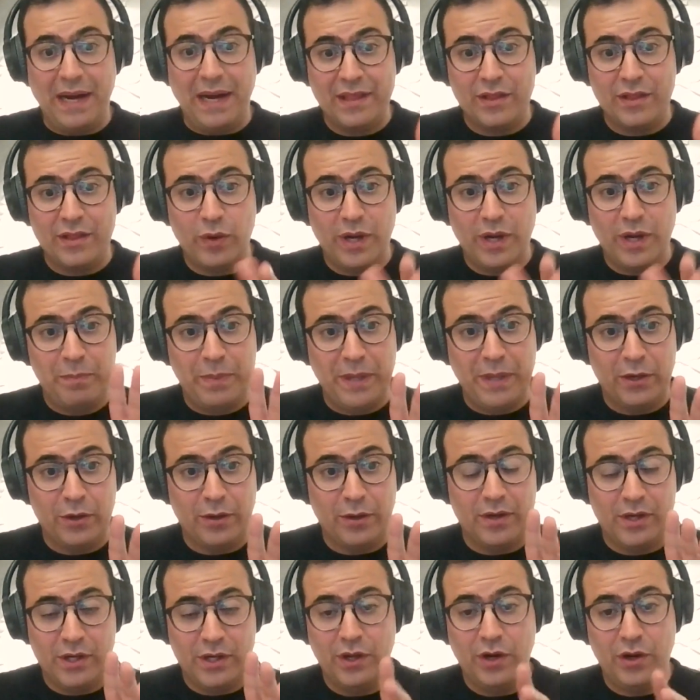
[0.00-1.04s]
by the way,
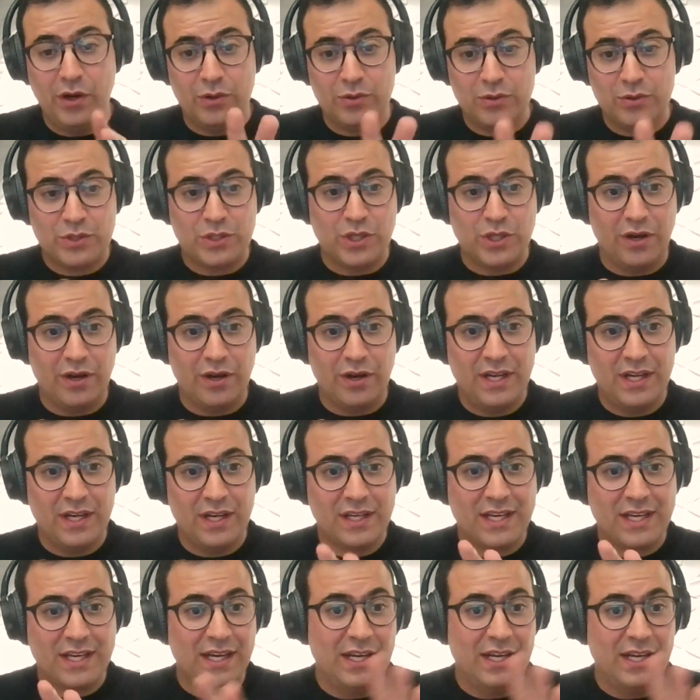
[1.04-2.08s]
Peter, no, sorry to
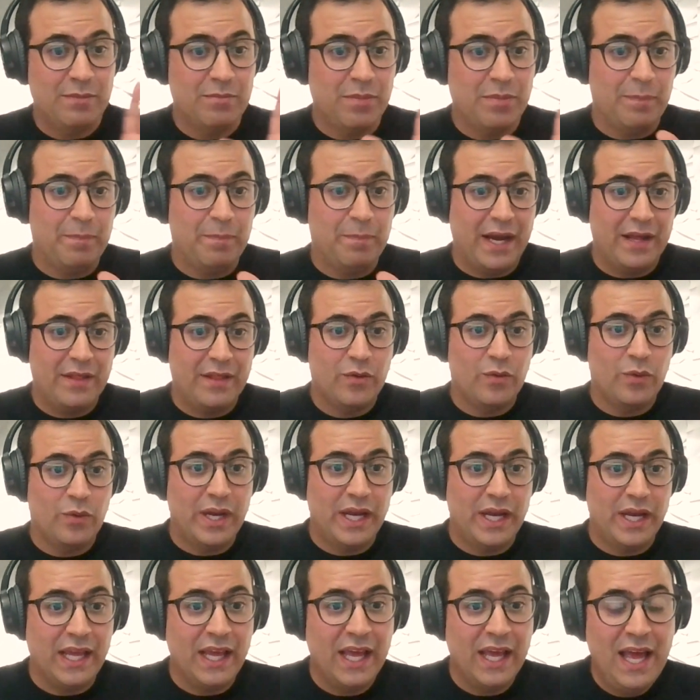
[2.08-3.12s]
cut in, but by the
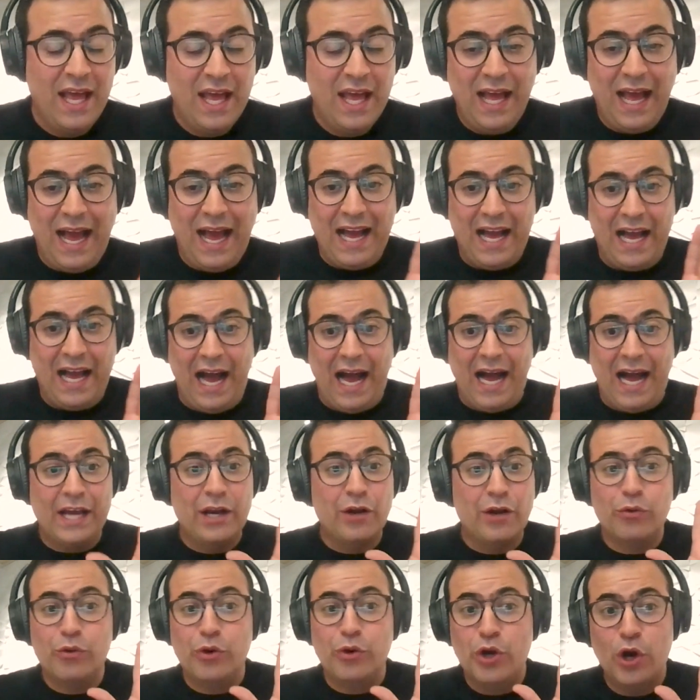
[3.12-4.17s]
way, I
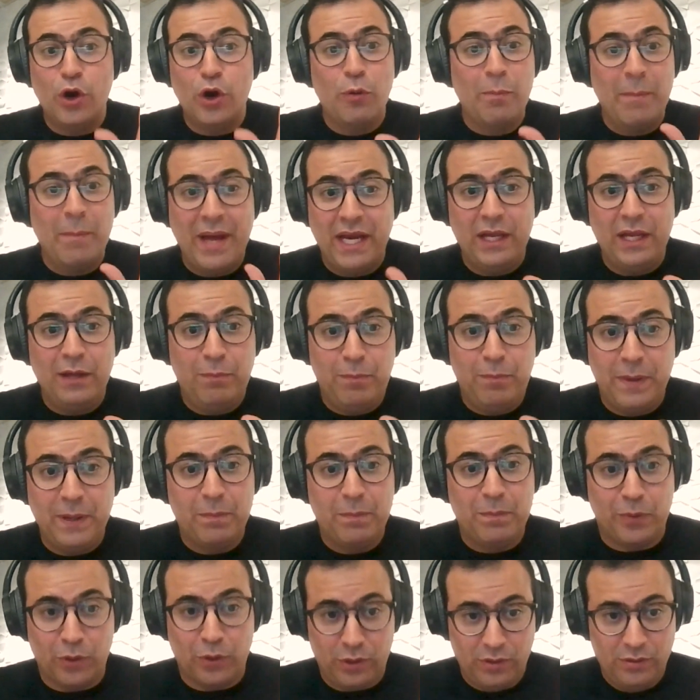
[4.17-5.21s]
don't know many
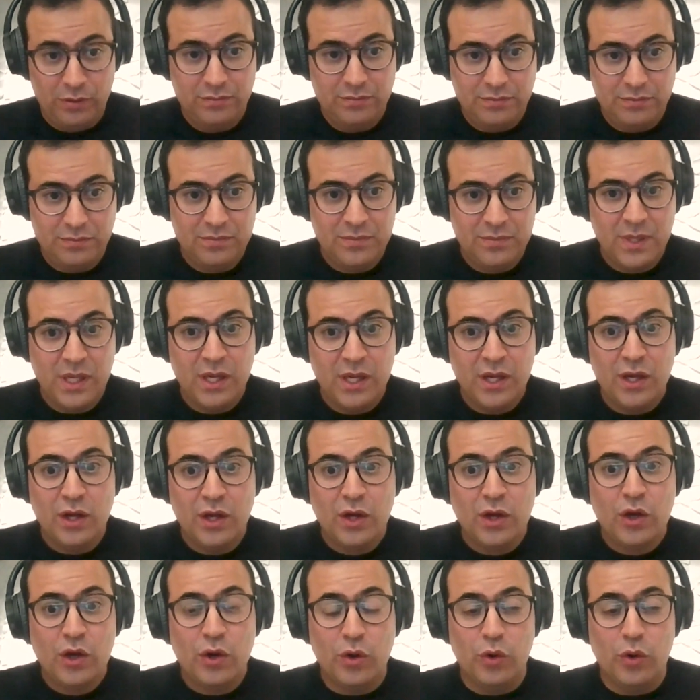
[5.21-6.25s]
people
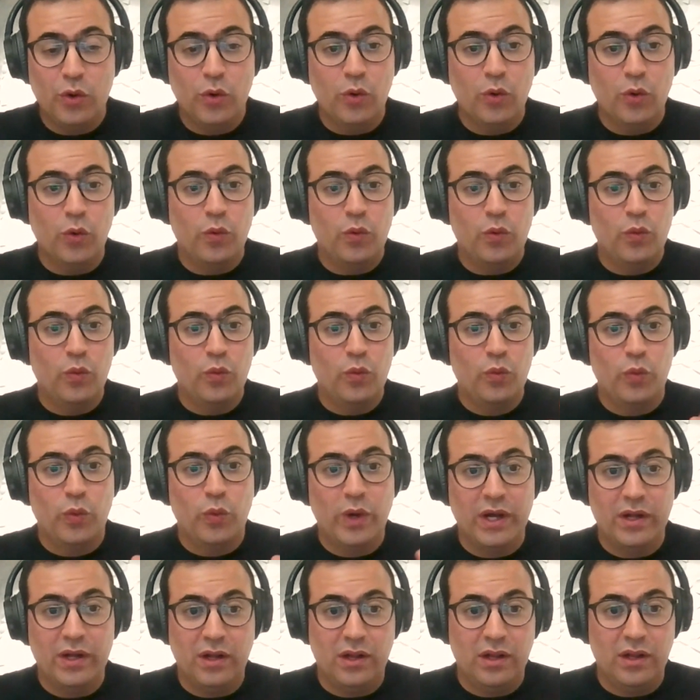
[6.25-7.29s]
who
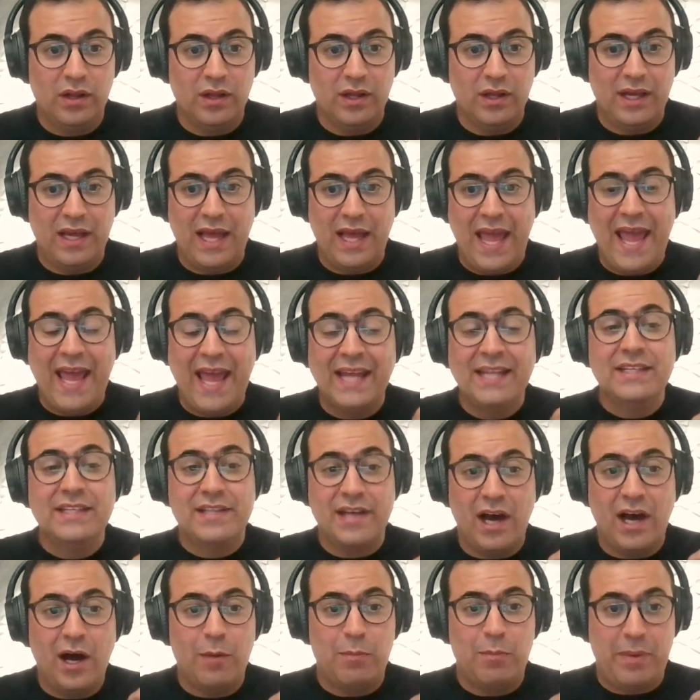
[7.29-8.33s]
will
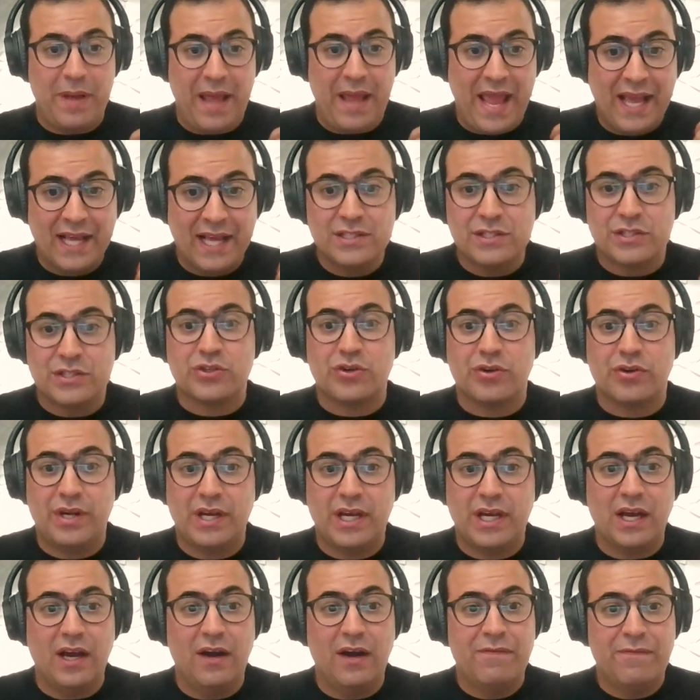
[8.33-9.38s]
end up
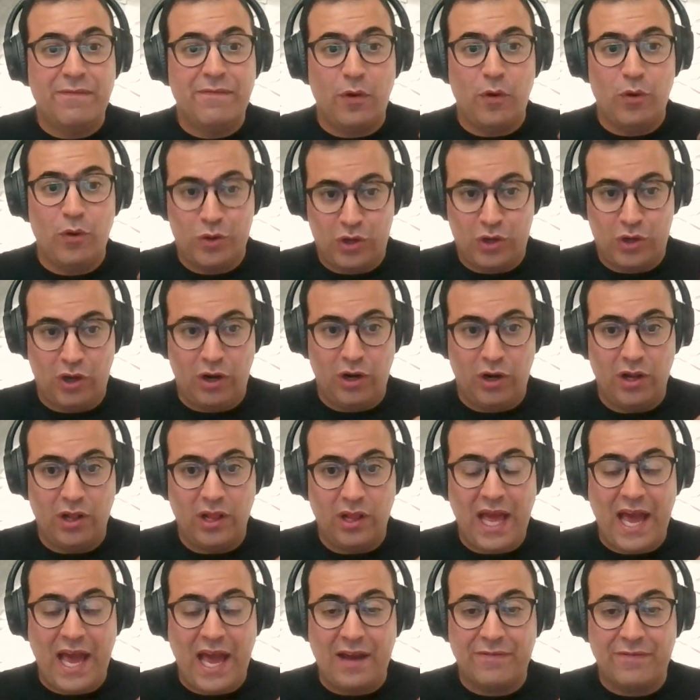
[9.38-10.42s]
answering a phone
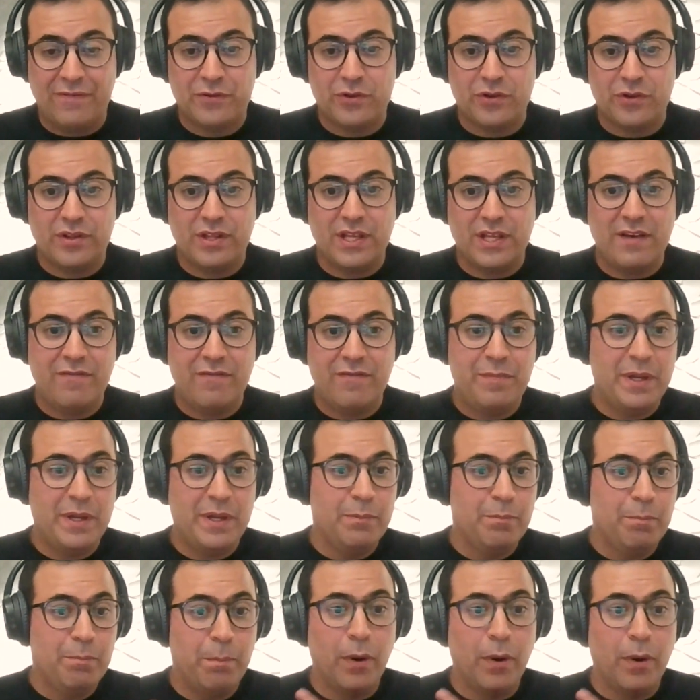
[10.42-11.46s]
call after they've
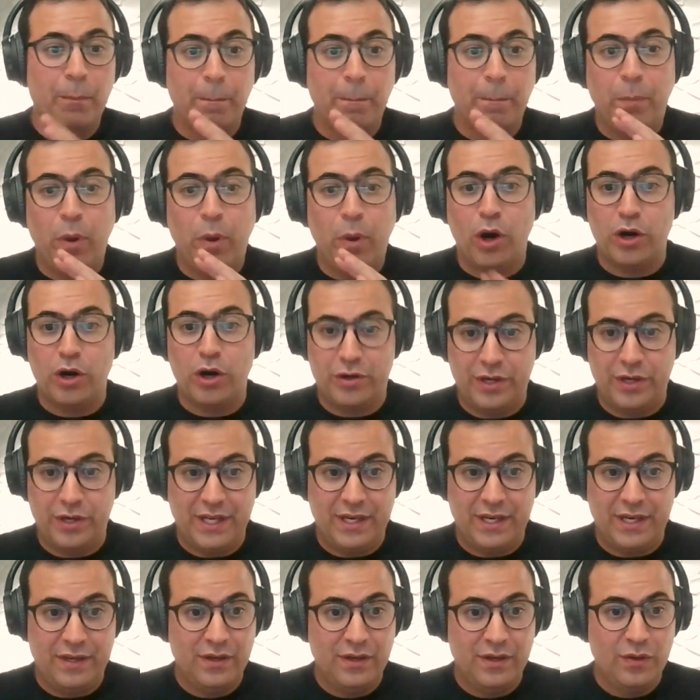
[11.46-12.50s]
been
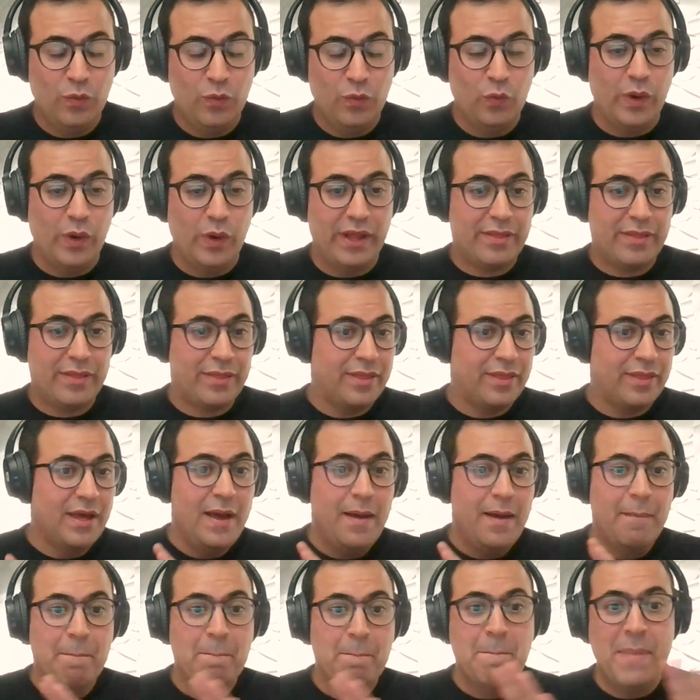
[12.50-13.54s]
bombarded with
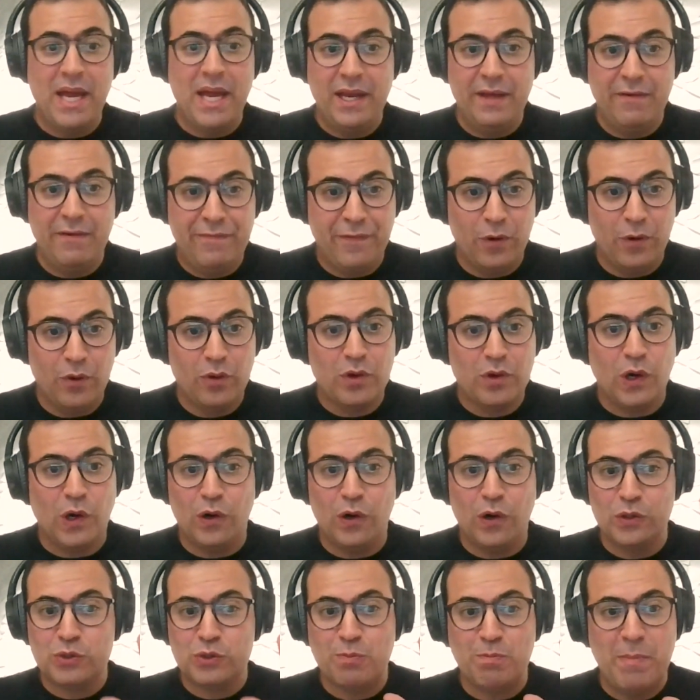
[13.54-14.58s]
many phone
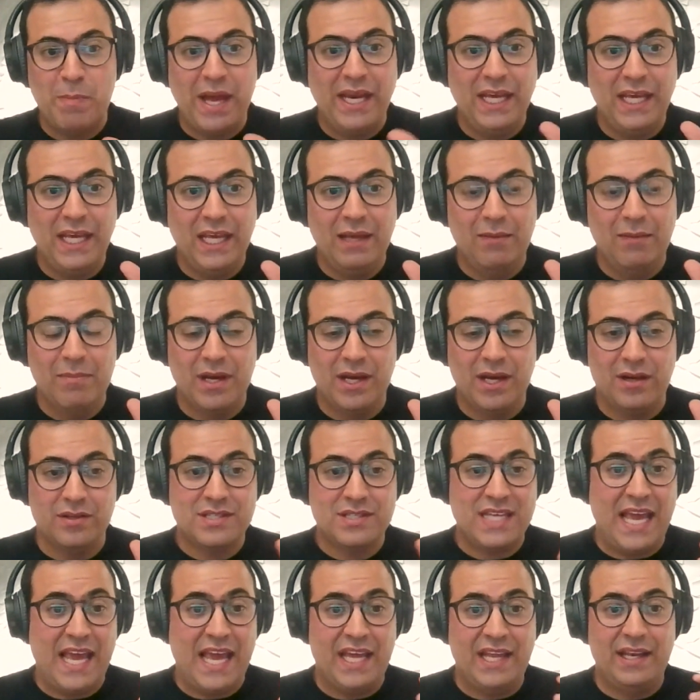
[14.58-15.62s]
calls, many
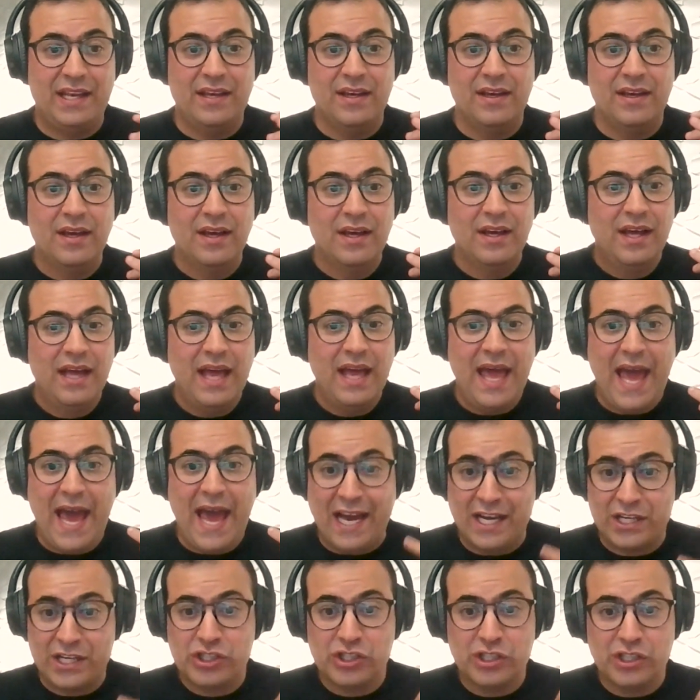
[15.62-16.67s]
emails, and
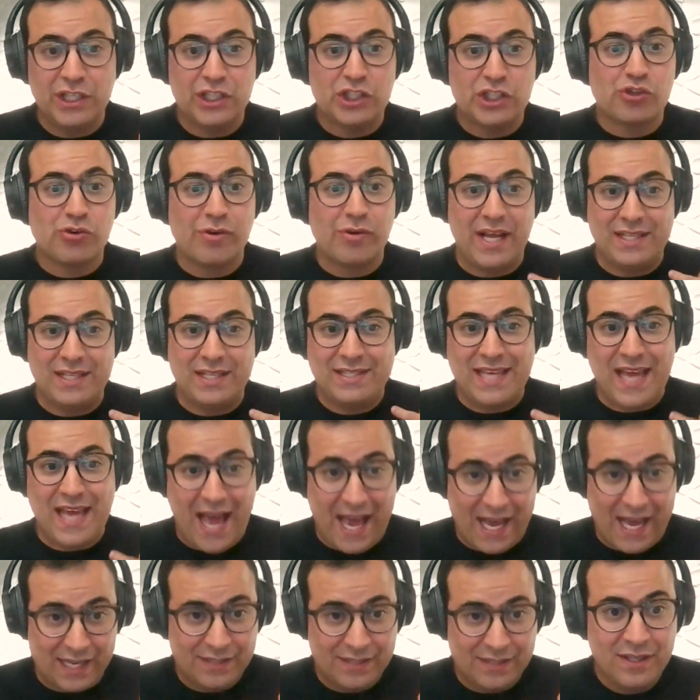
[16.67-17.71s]
actually
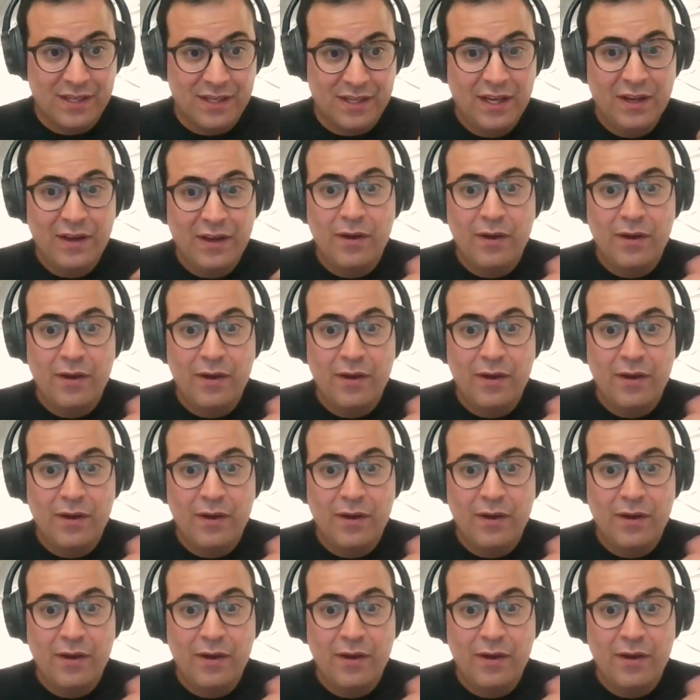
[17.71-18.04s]
transact.